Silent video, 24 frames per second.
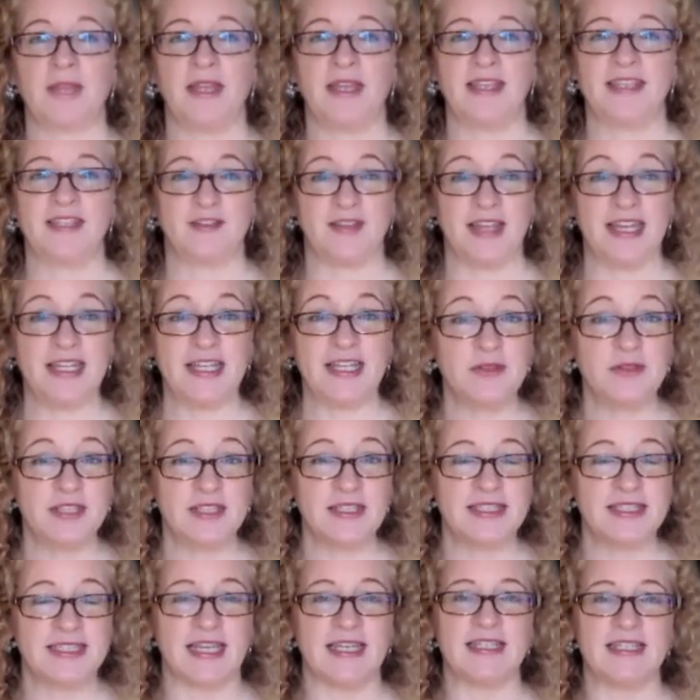So that's what
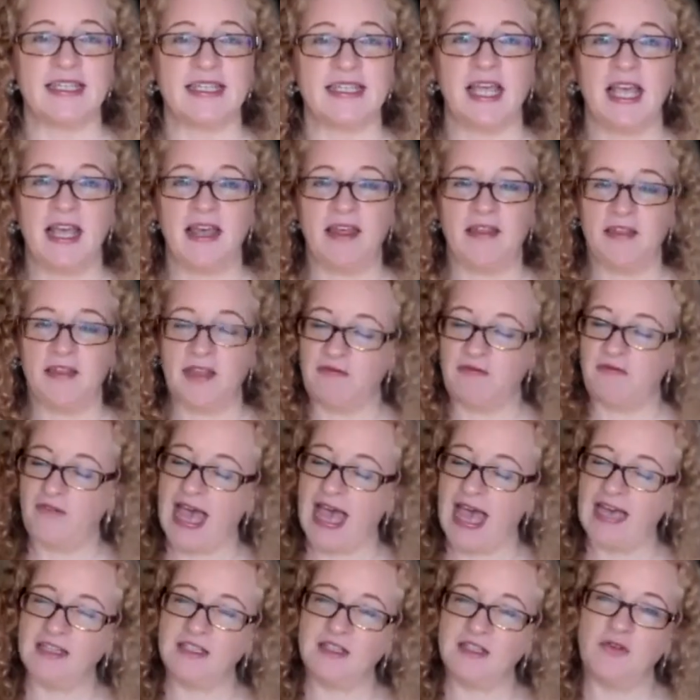this does. The
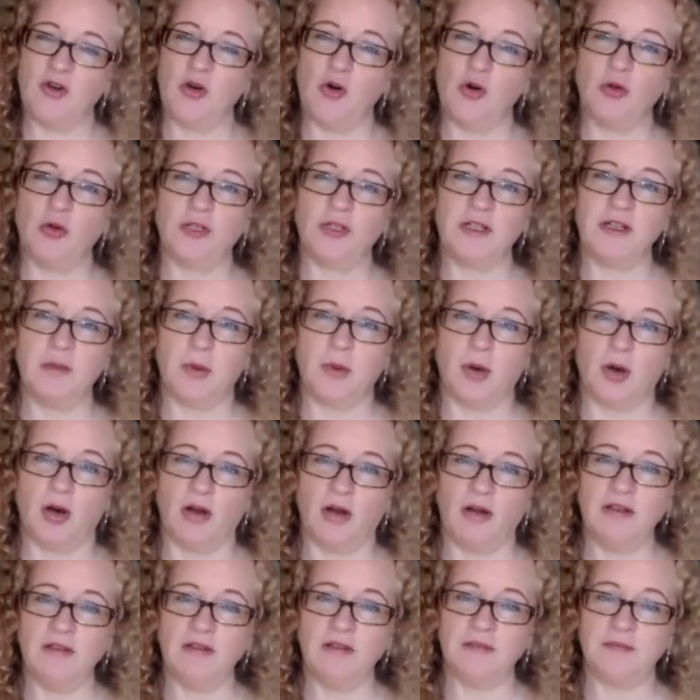act of holding a
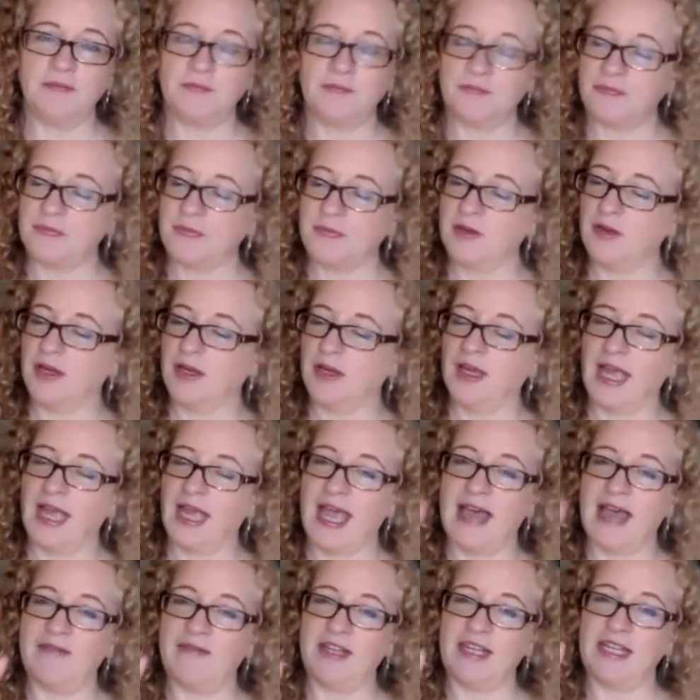ball,
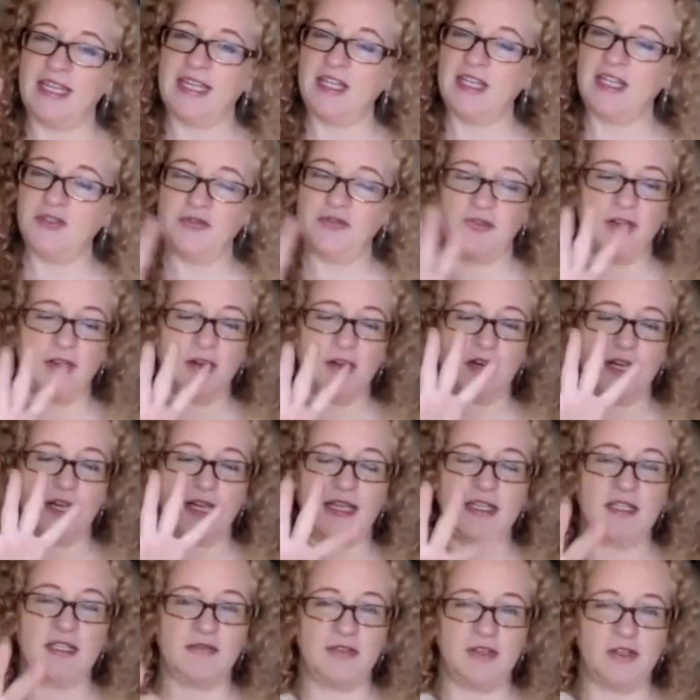having each finger
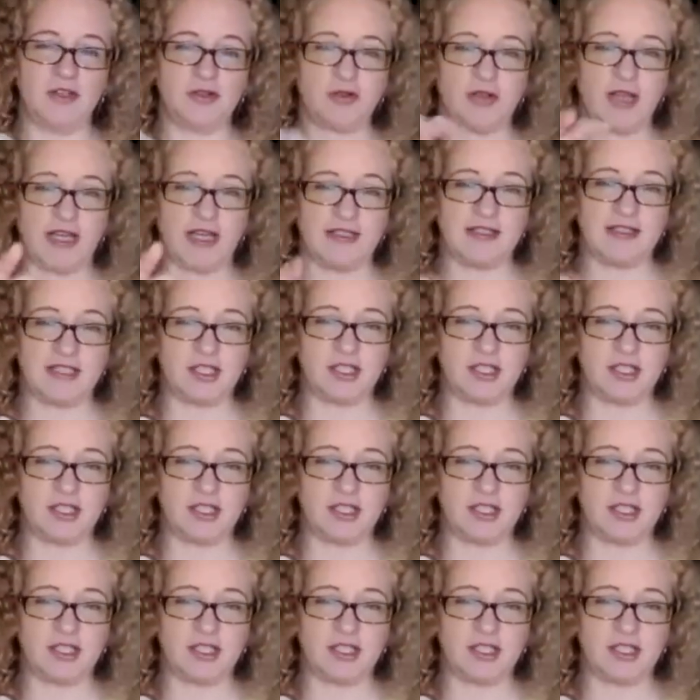individualized,